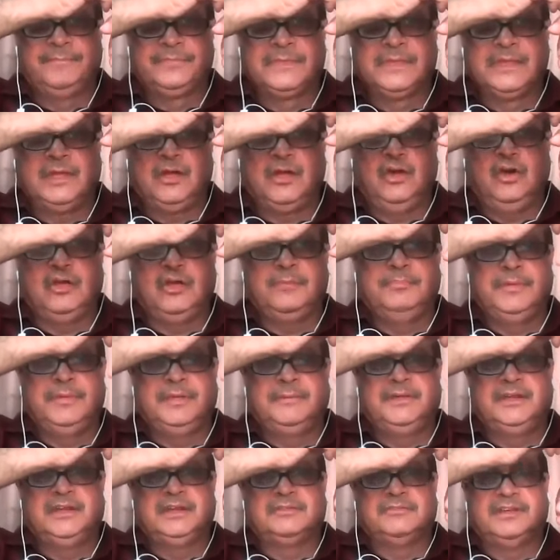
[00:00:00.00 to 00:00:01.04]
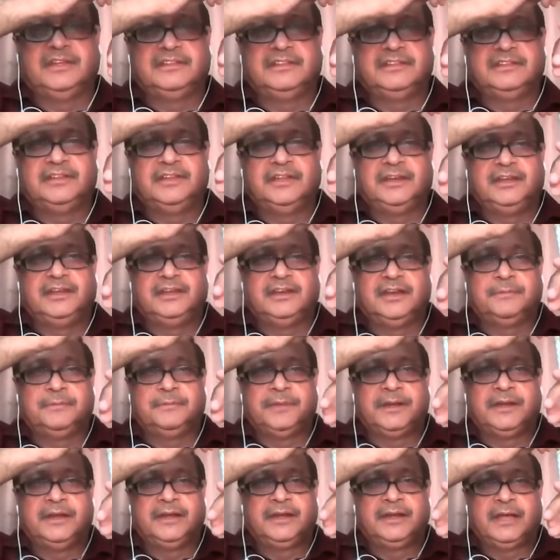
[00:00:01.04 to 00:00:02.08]
Or maybe it was in the renal
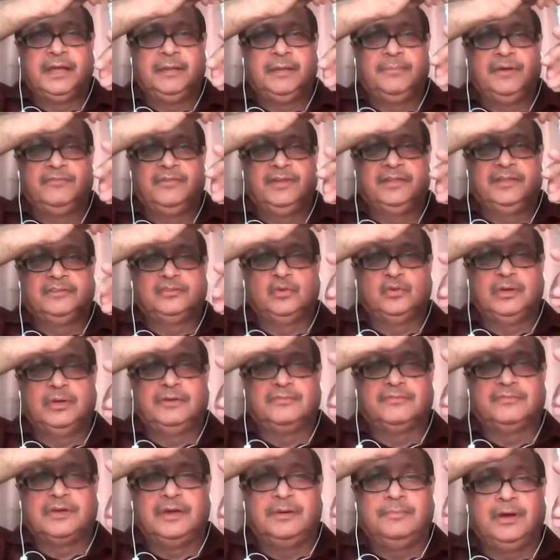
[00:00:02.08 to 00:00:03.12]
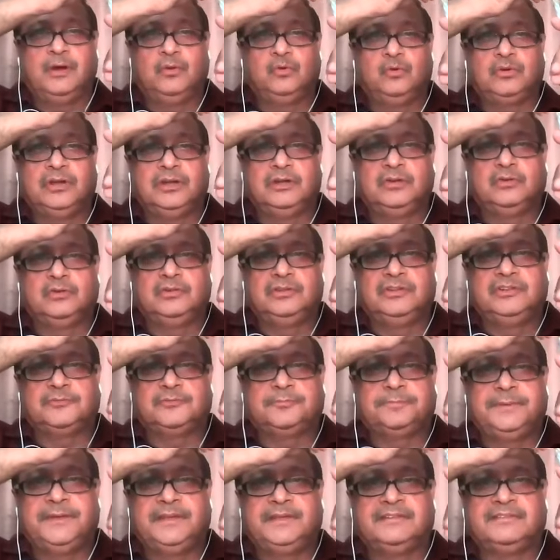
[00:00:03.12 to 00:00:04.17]
parenchyma. Once you have come out into the
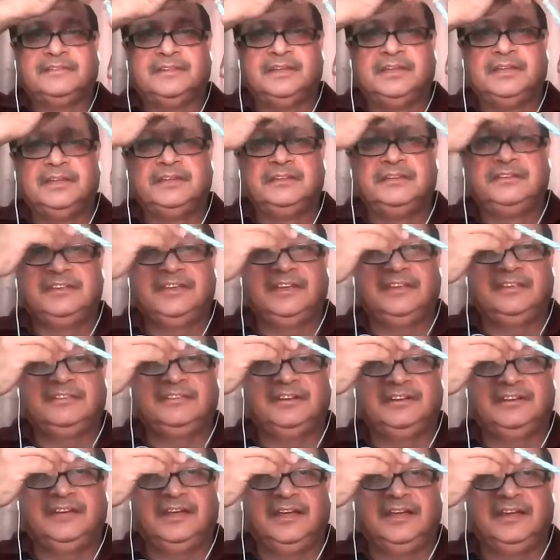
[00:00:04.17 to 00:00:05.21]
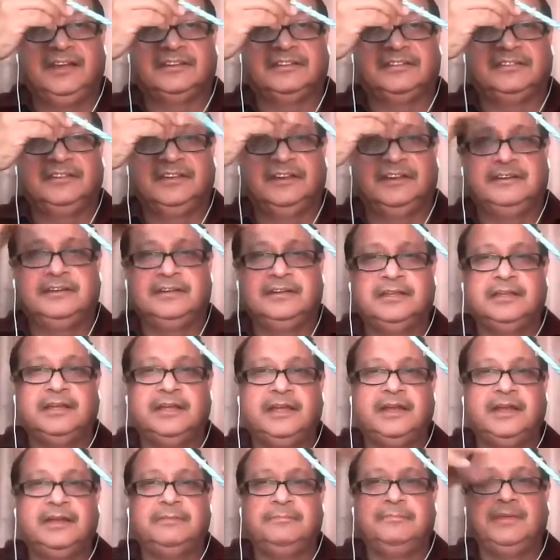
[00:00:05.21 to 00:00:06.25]
space, change the direction
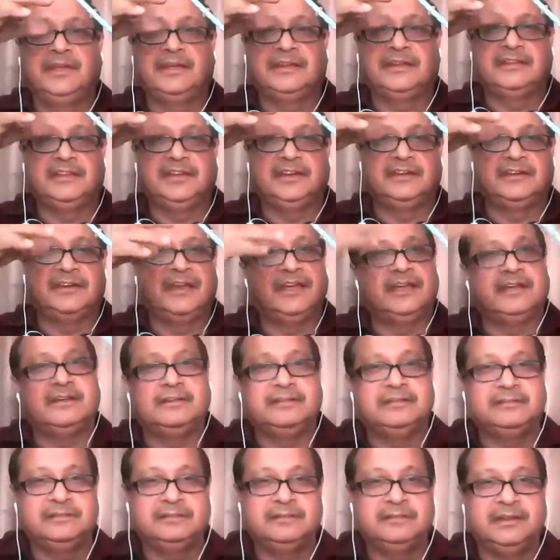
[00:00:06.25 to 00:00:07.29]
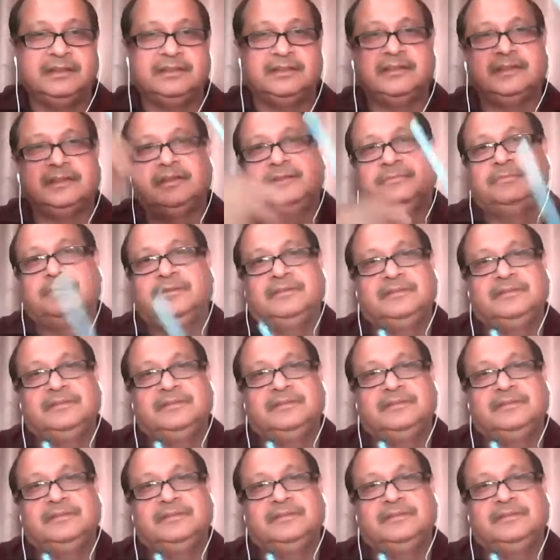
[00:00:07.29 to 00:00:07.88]
and make the track, nothing else.